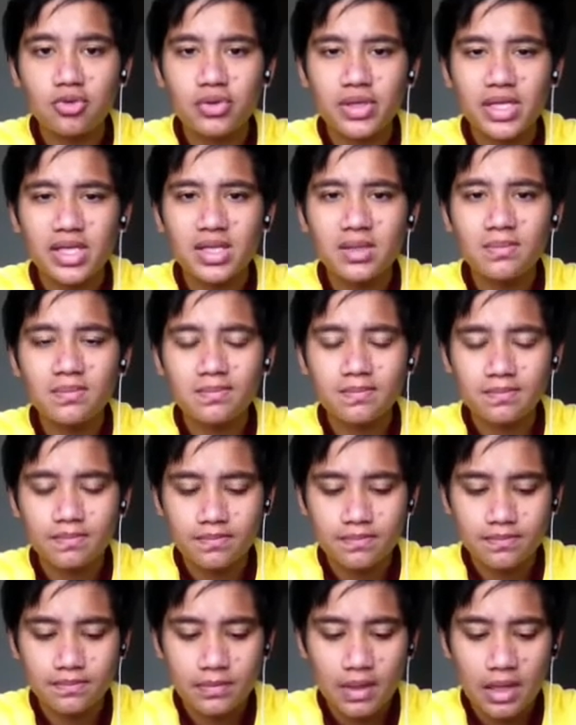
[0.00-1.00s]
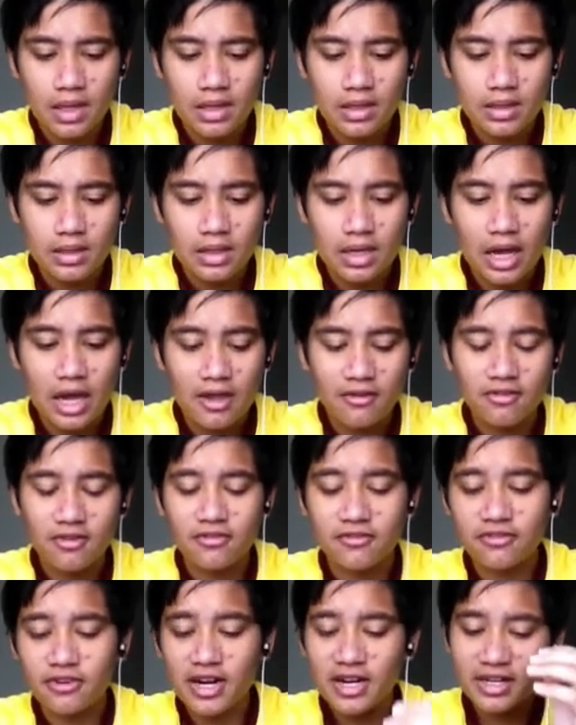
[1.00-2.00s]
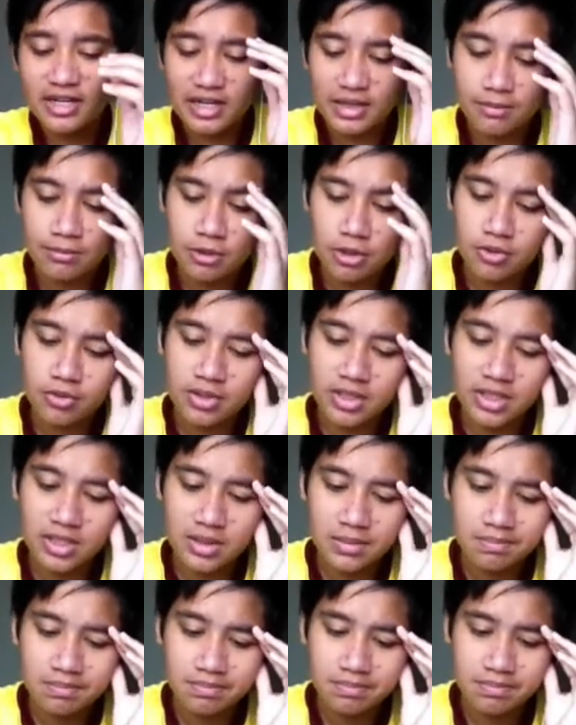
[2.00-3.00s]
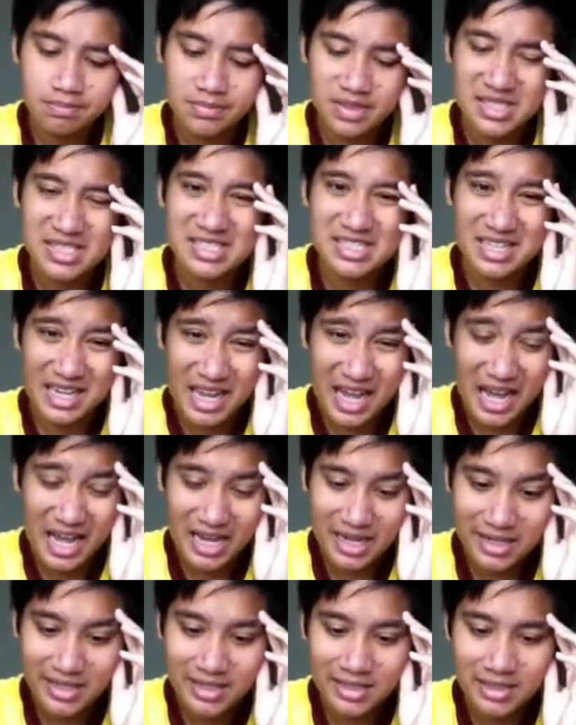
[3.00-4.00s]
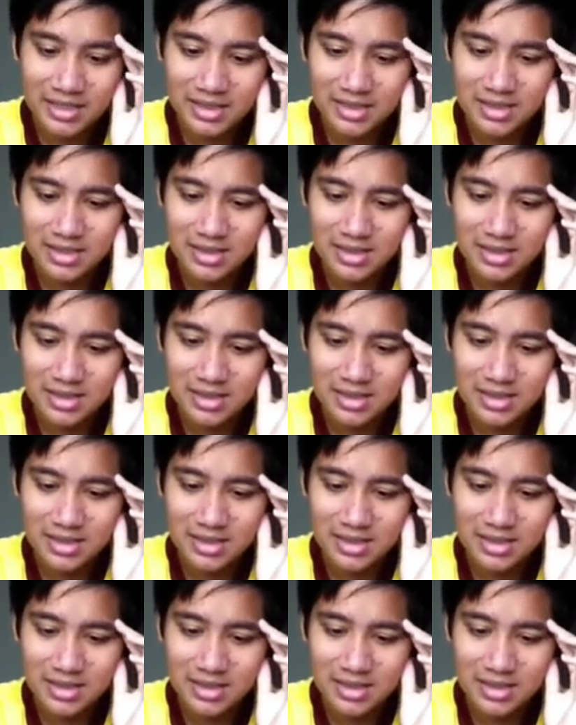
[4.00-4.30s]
Louis. I have a friend named Louis, but he's a guy.